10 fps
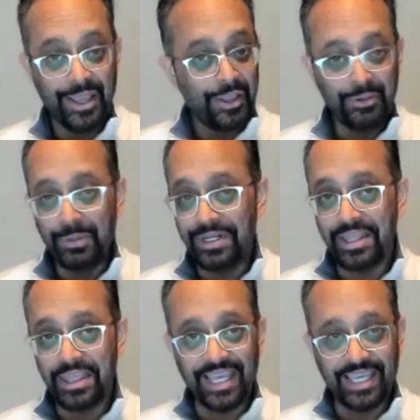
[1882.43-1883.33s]
You wouldn't
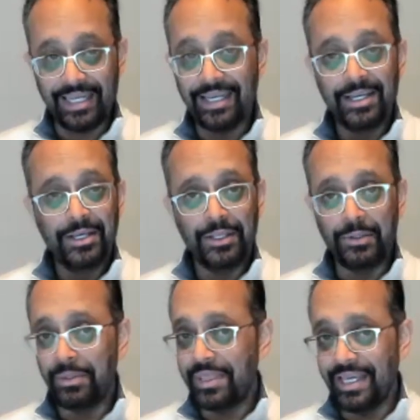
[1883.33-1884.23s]
think it. You
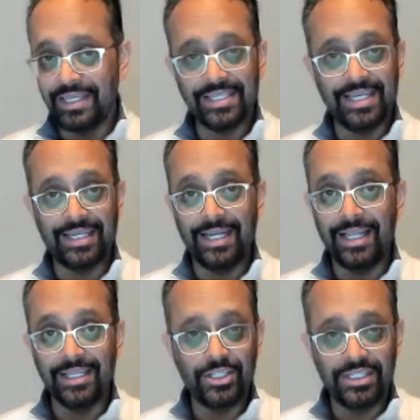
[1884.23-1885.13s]
would think it's
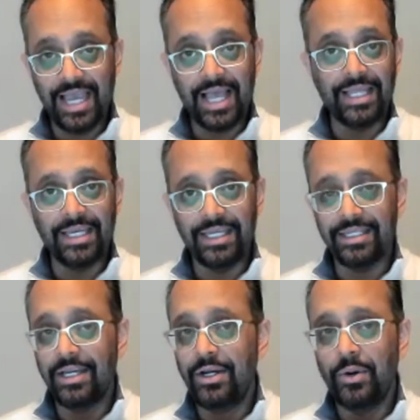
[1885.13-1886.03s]
technology talent,
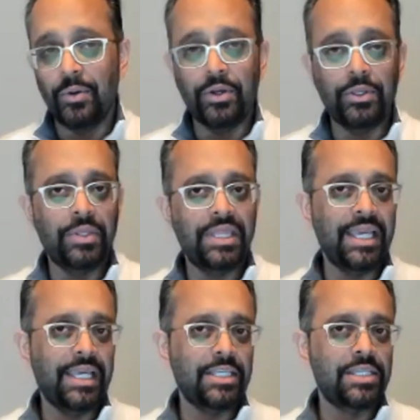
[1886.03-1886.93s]
or you would
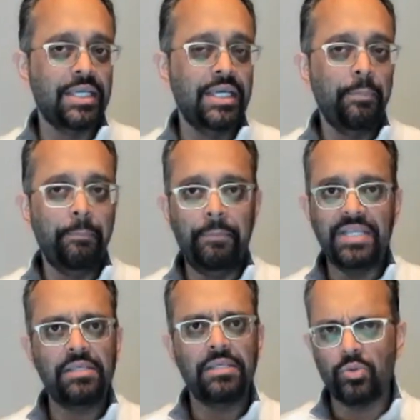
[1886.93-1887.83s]
think it's
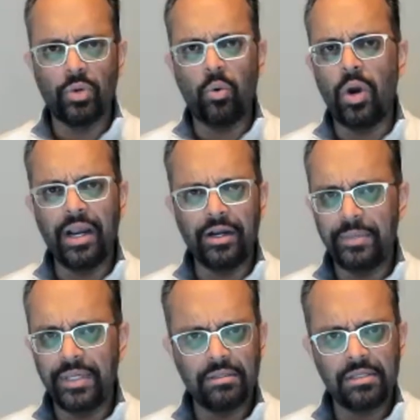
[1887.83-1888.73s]
business
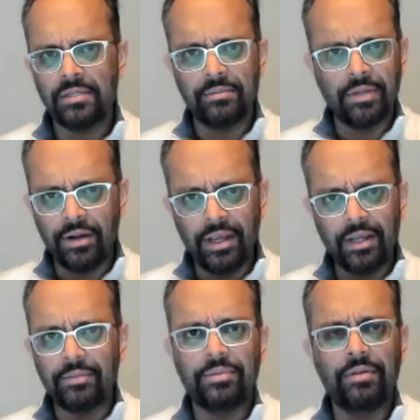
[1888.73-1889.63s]
requirements are not
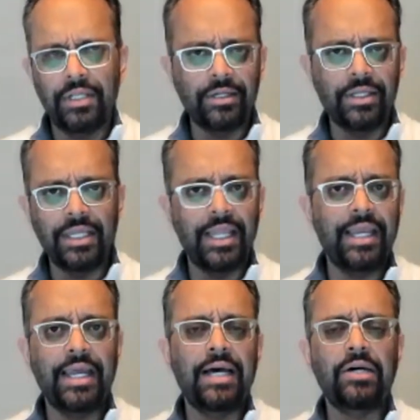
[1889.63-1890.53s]
clearly laid
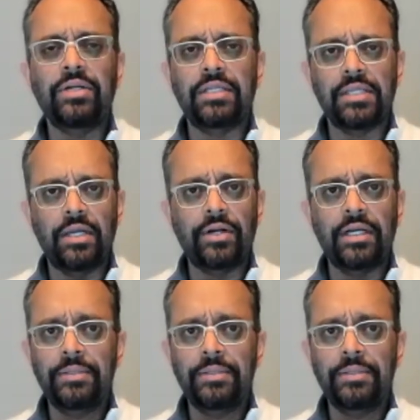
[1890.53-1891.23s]
out, et cetera.